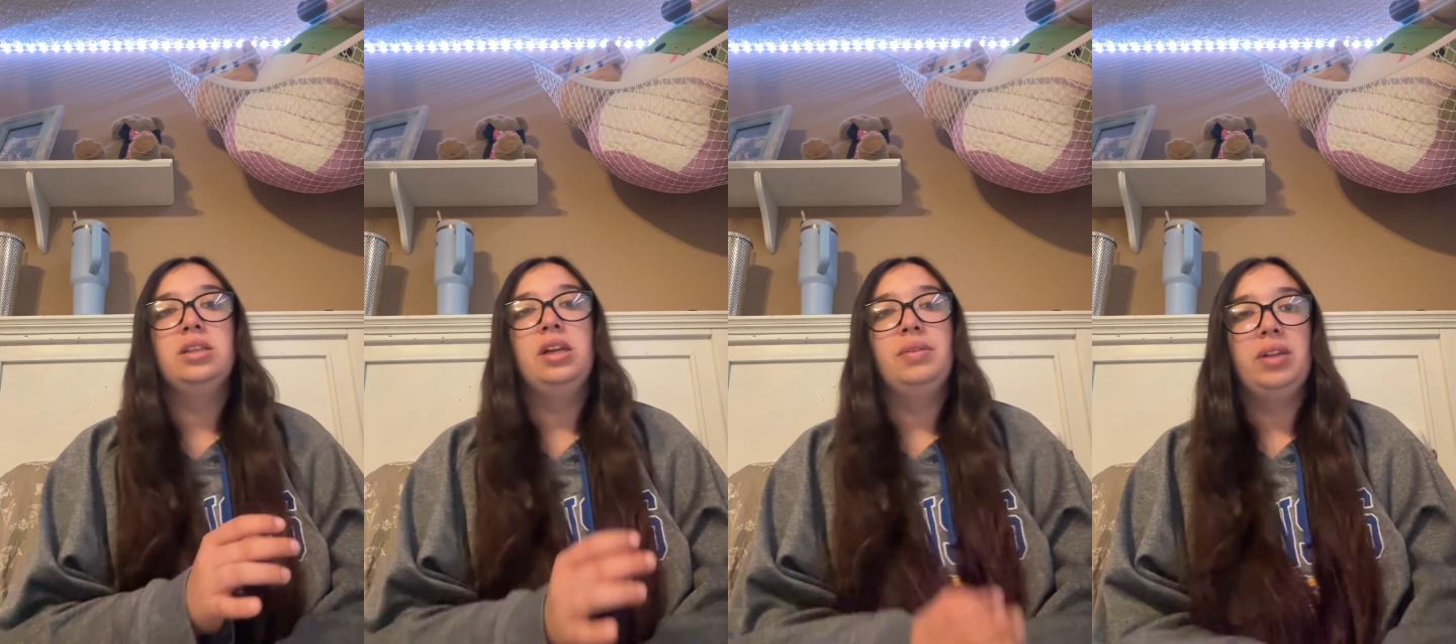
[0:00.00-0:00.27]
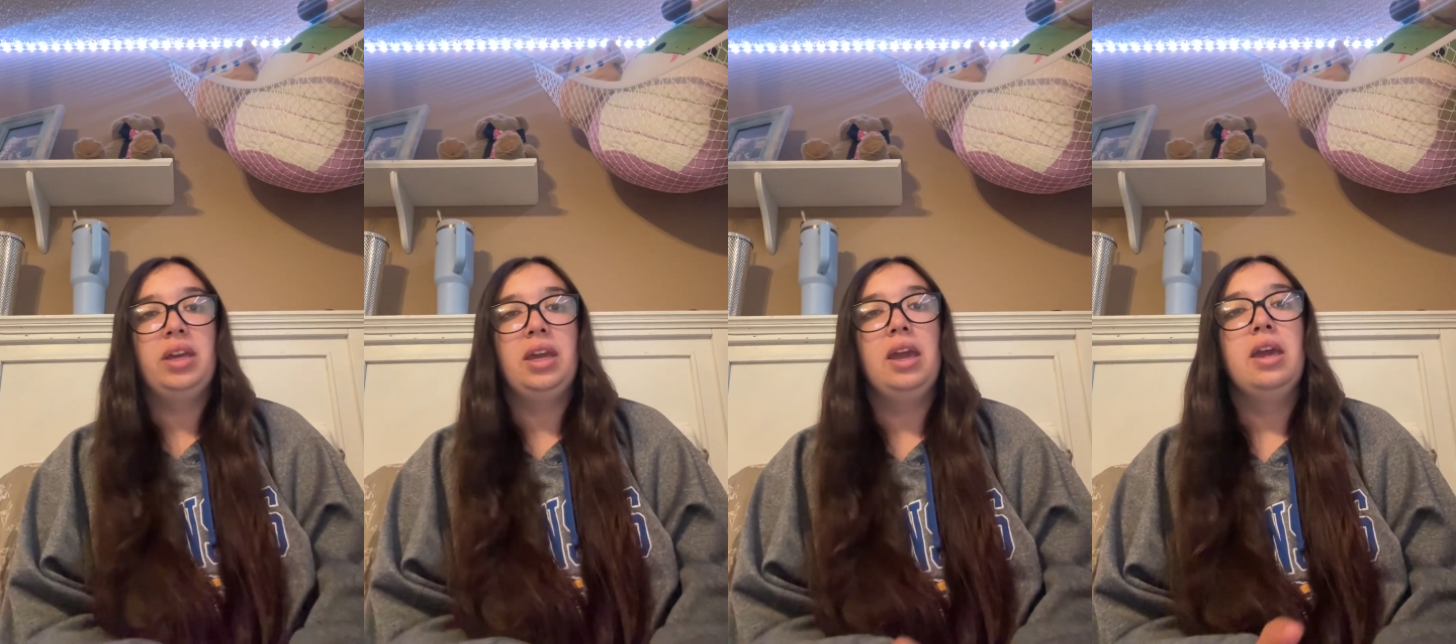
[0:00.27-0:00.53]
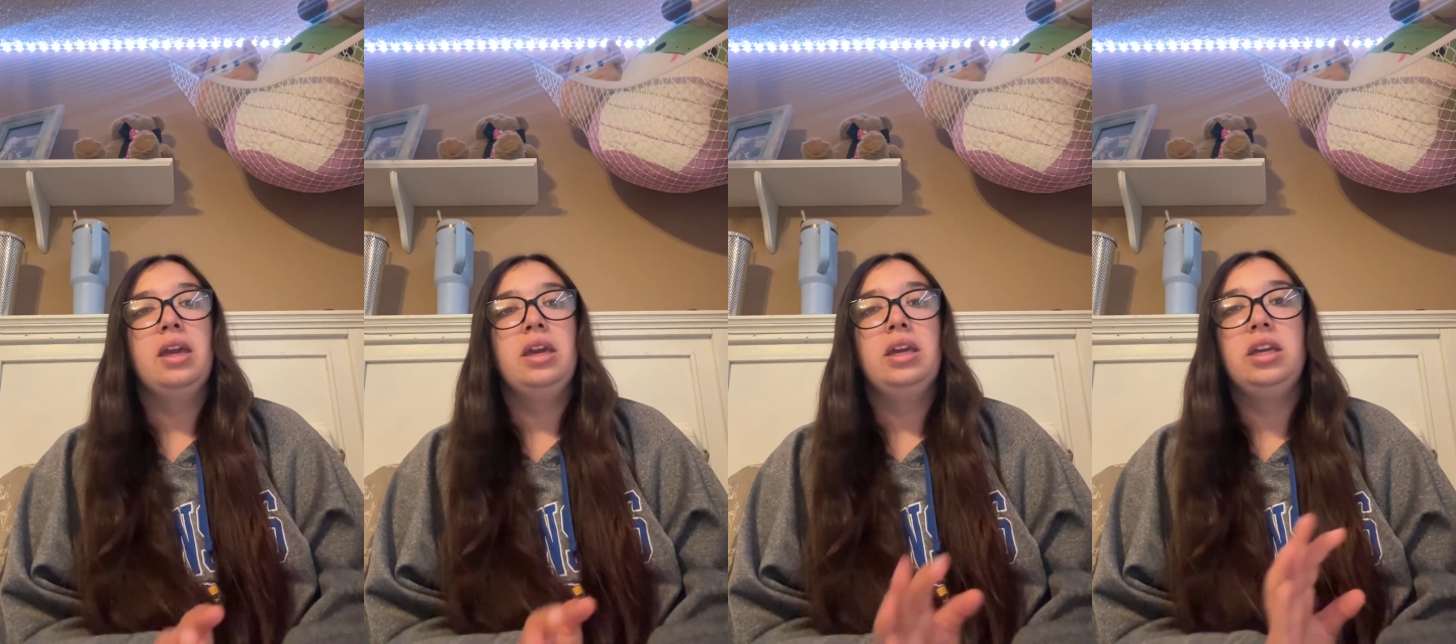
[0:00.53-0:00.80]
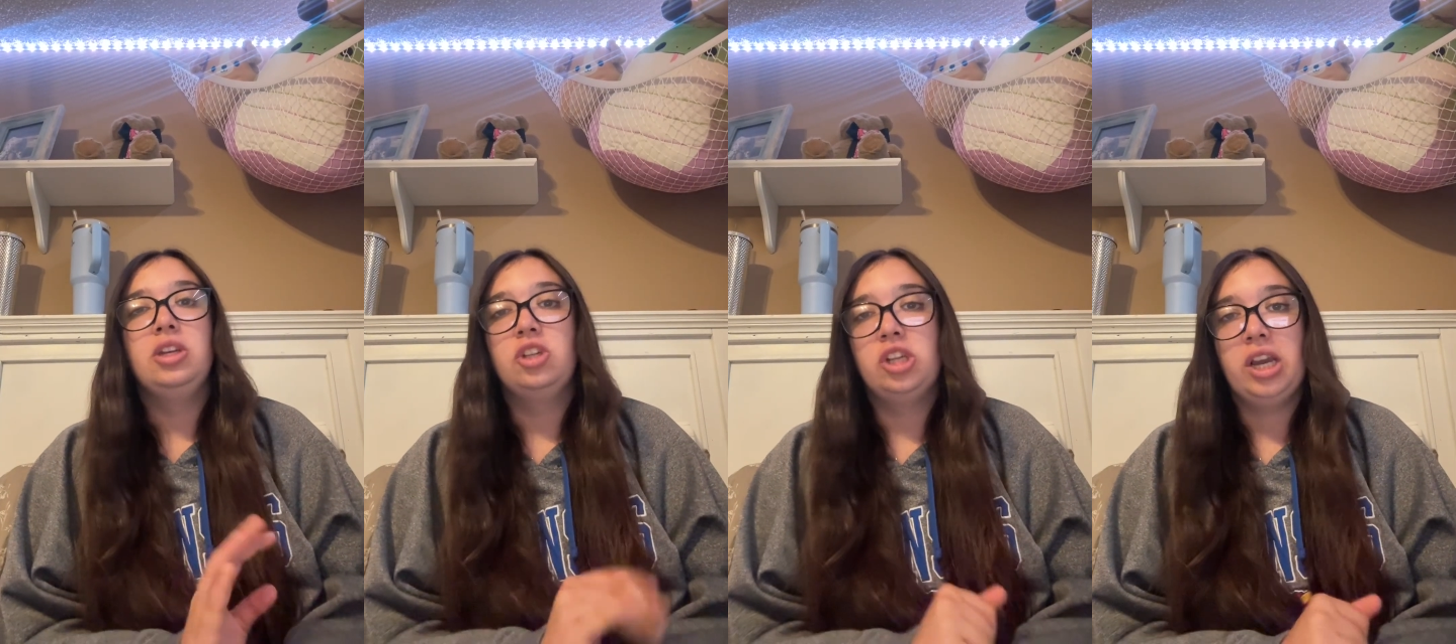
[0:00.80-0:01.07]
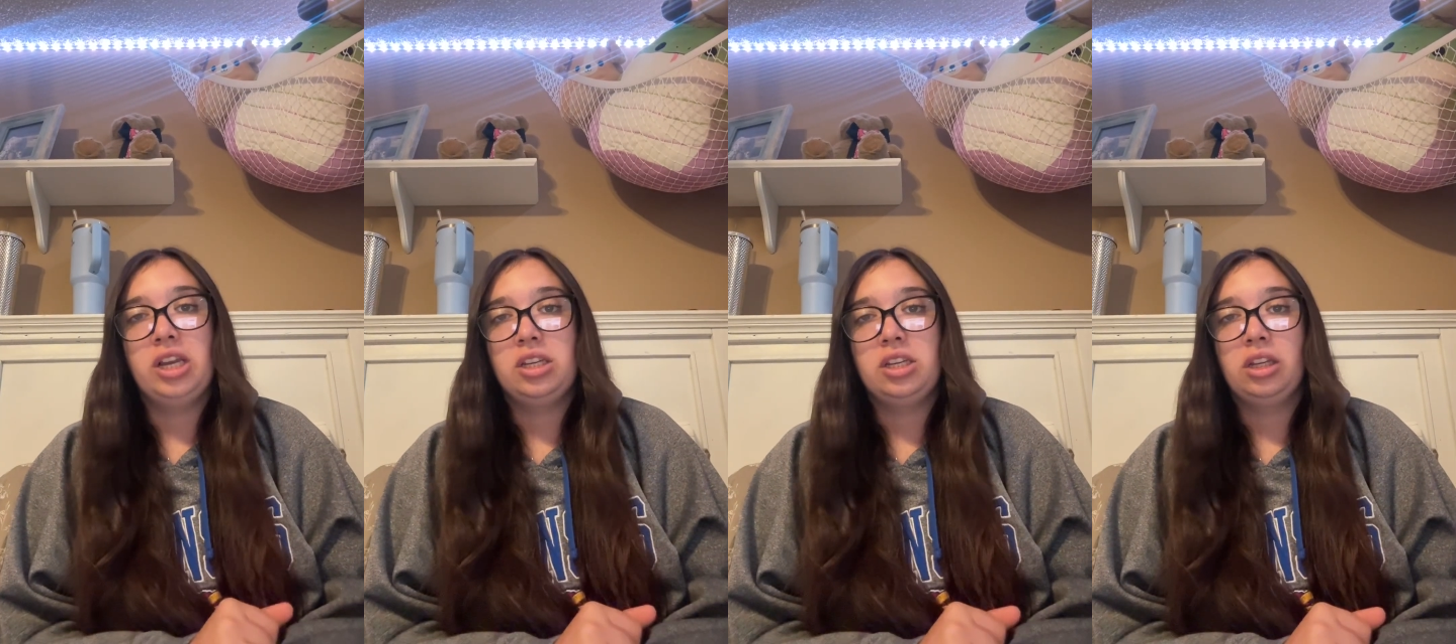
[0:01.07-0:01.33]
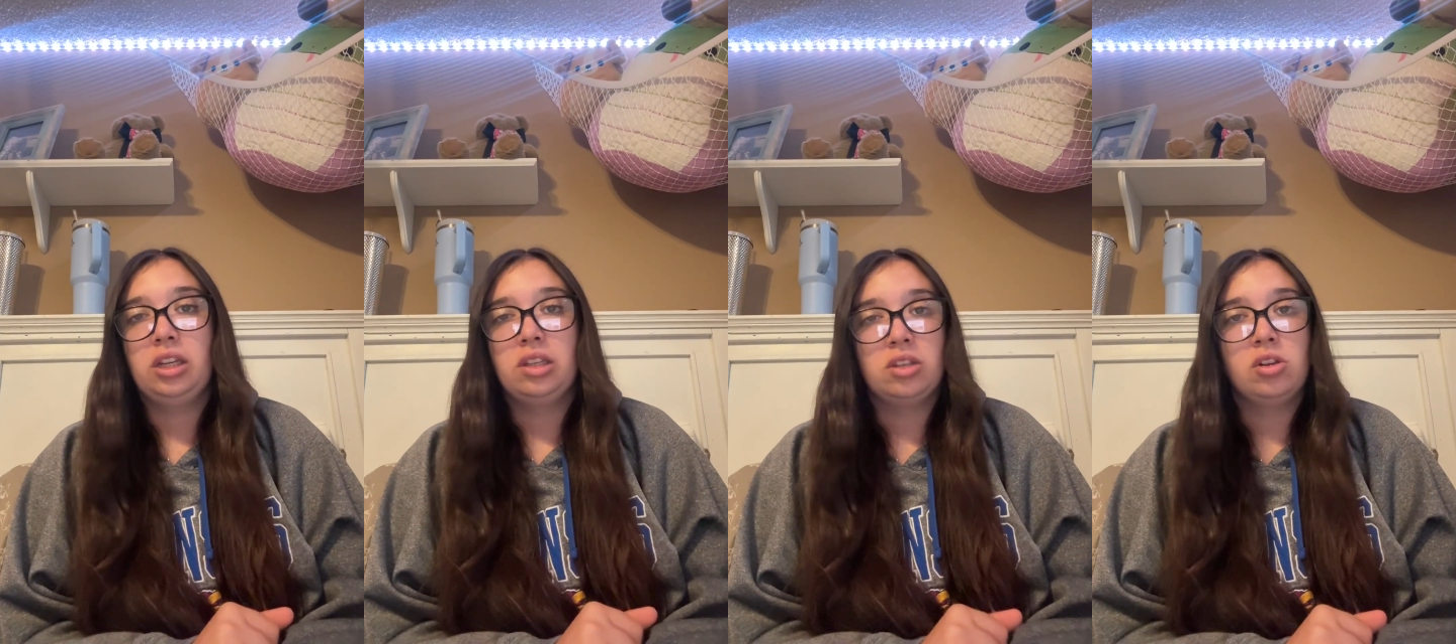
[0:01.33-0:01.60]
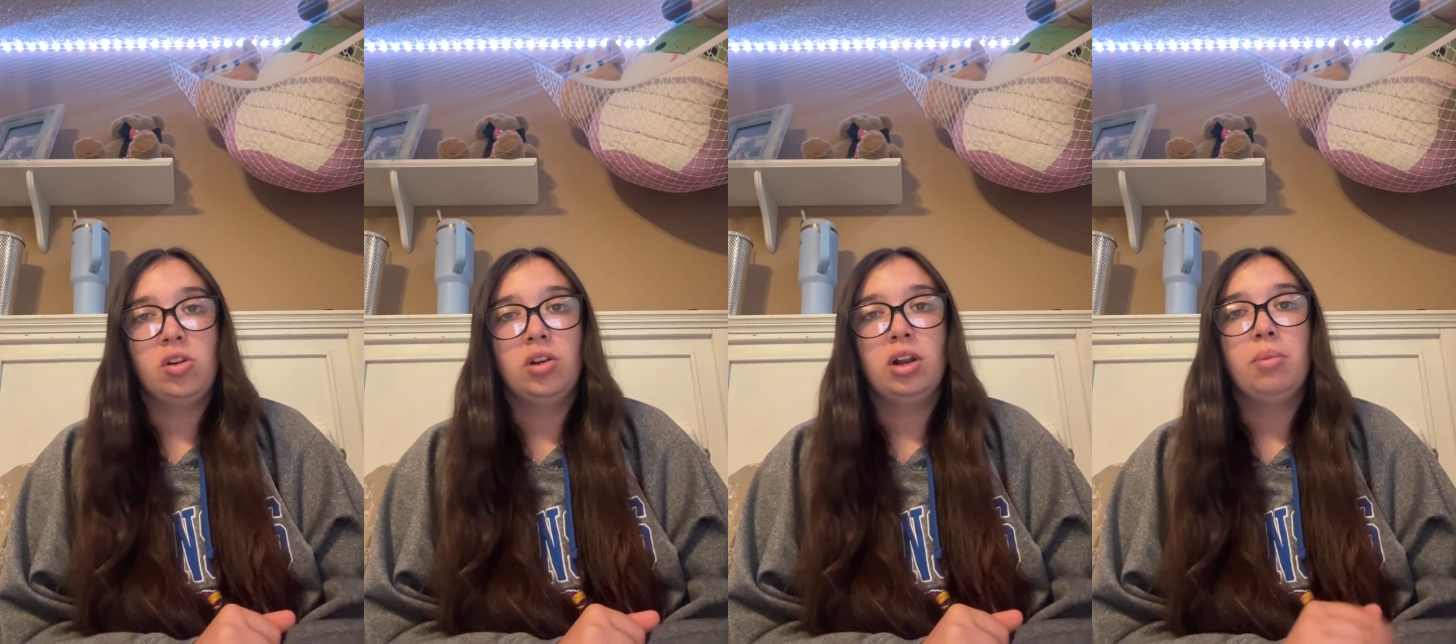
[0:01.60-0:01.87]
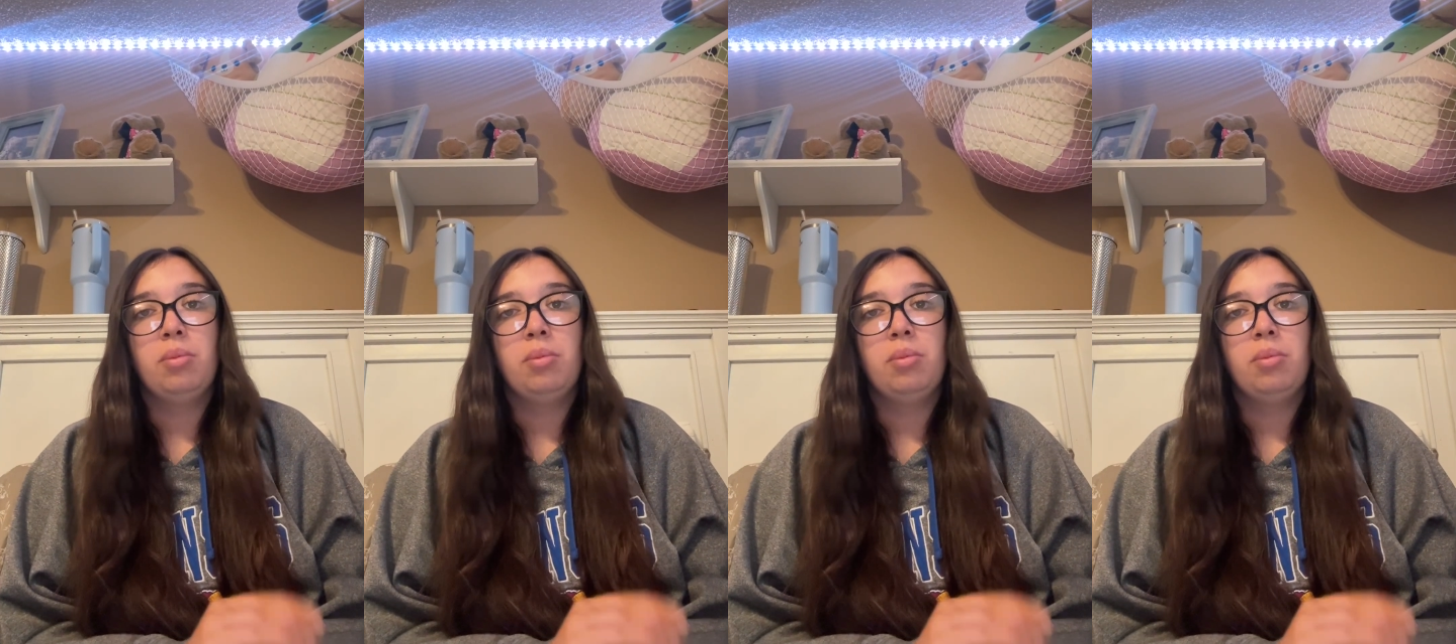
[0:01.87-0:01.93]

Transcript: of like he is trying to console her,